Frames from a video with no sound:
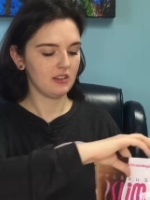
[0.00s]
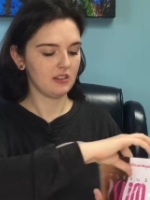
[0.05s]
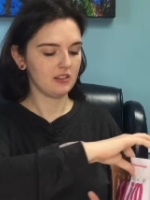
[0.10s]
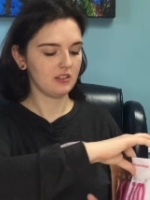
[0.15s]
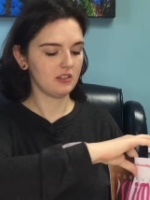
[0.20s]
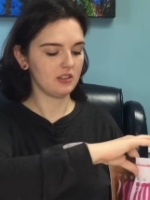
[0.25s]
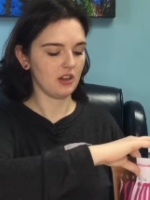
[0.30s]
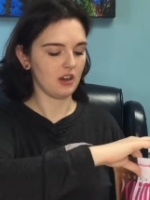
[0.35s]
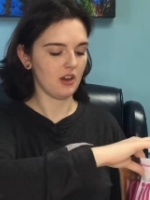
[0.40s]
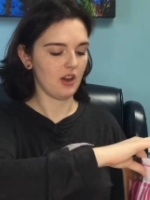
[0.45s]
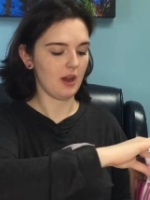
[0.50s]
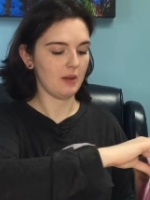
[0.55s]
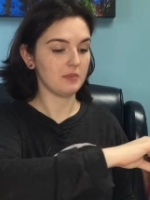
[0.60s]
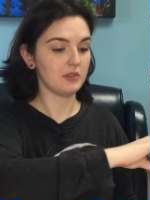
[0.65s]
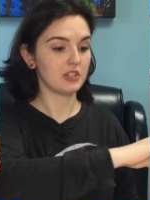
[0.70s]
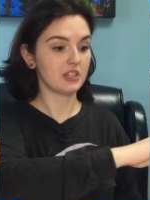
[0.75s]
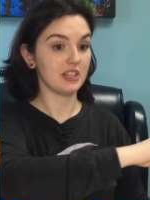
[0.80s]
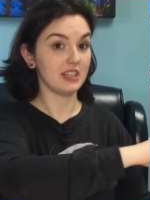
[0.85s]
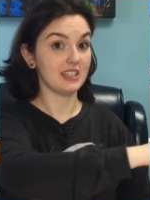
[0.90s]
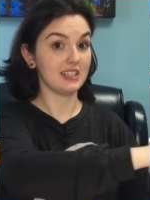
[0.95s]
So I'm
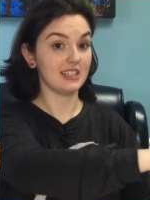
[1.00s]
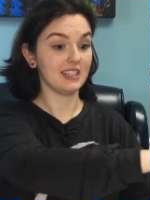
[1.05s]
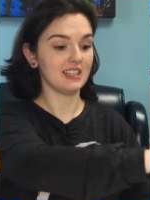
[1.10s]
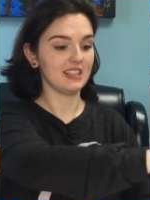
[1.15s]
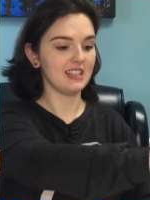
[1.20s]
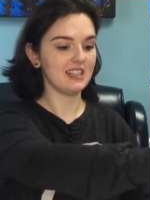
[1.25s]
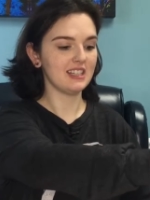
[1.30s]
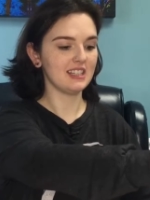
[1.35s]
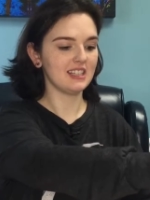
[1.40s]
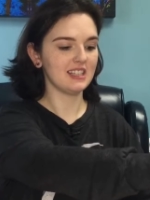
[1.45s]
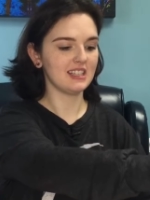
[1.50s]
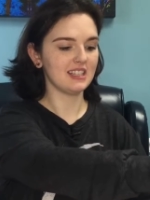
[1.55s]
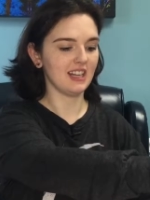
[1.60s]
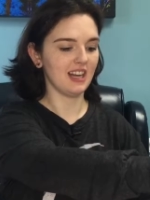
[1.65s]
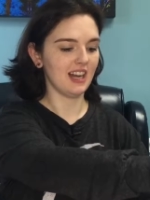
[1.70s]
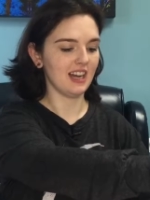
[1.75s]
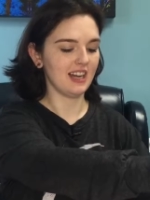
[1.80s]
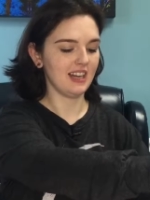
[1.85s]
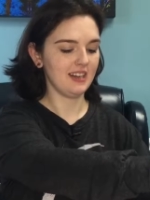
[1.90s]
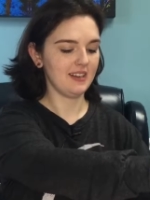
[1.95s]
just going to set these
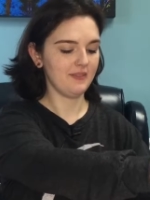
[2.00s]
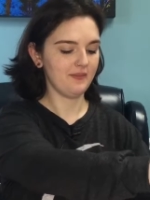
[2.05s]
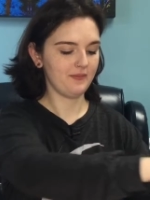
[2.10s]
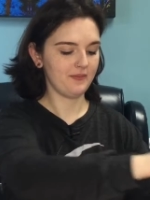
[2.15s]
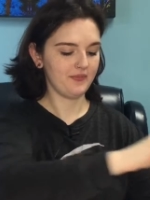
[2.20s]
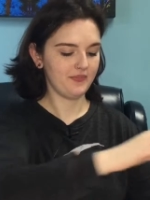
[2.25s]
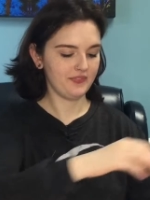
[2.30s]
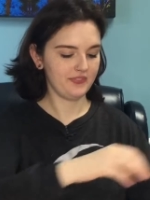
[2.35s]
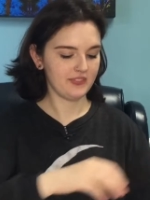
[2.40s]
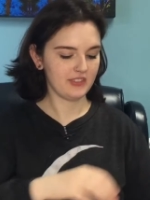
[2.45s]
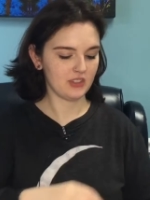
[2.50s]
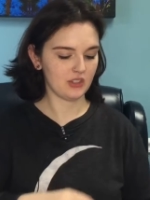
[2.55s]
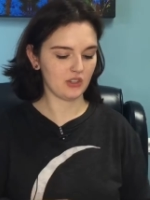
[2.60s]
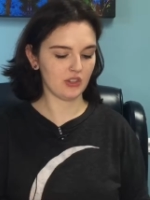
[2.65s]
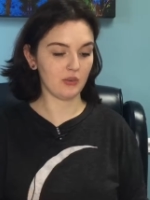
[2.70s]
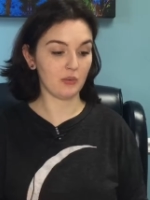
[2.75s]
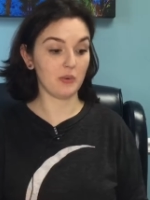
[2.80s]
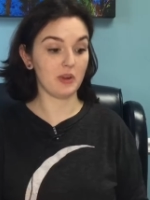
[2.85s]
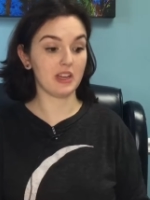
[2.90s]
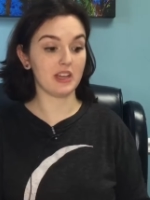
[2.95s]
aside
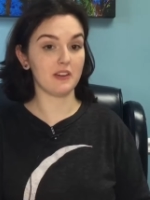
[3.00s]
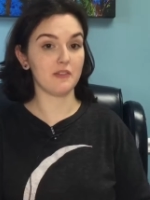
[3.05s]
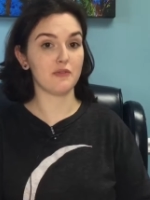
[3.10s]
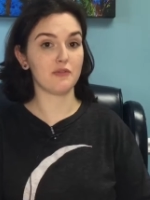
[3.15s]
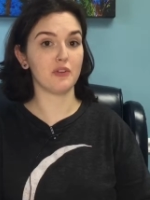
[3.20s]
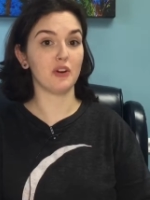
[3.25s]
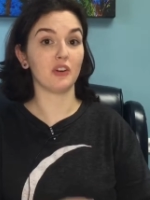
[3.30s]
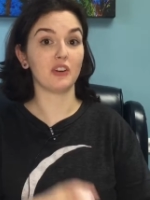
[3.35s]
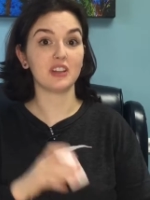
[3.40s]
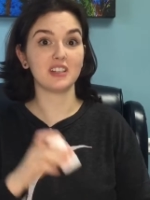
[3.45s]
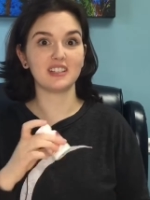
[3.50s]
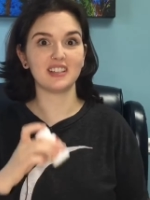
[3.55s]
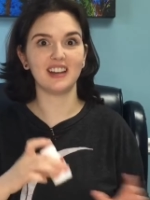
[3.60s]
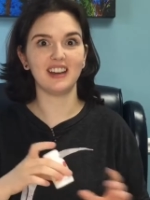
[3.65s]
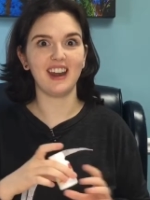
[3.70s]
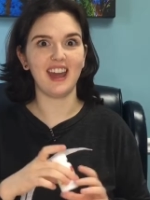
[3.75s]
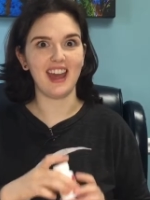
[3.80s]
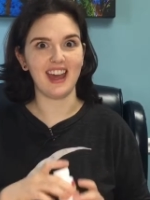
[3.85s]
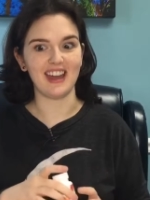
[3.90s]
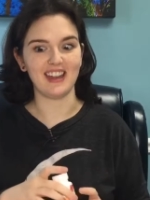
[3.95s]
so that we can focus
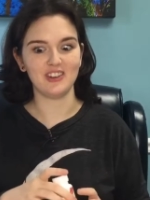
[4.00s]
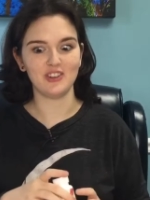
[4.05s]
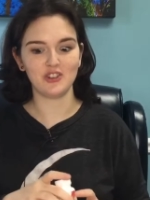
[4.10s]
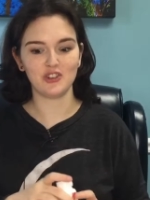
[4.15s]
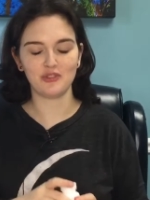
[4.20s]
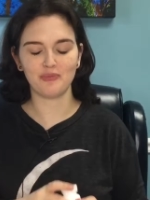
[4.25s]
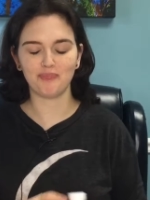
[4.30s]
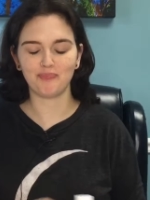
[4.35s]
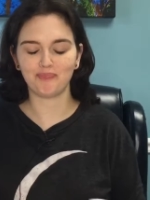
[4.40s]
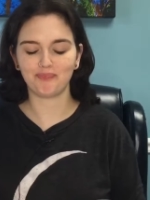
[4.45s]
on edge.